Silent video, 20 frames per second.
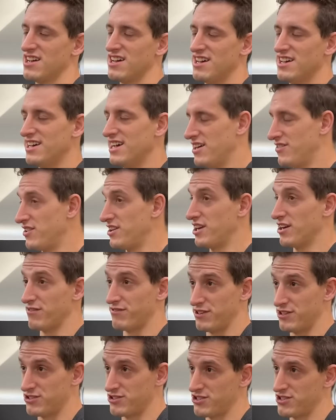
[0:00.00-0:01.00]
in the near
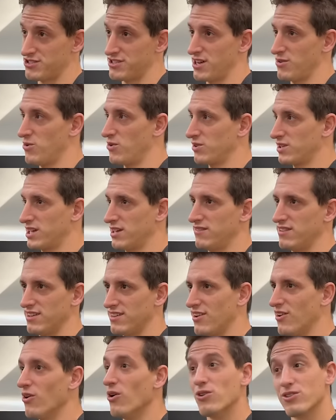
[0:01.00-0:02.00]
future, so I won't give you the
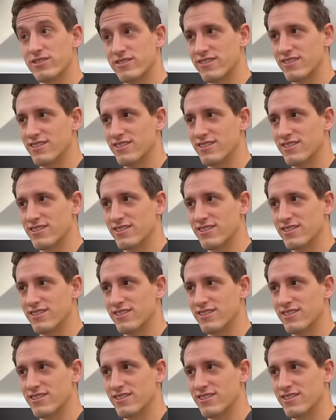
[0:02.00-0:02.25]
whole story.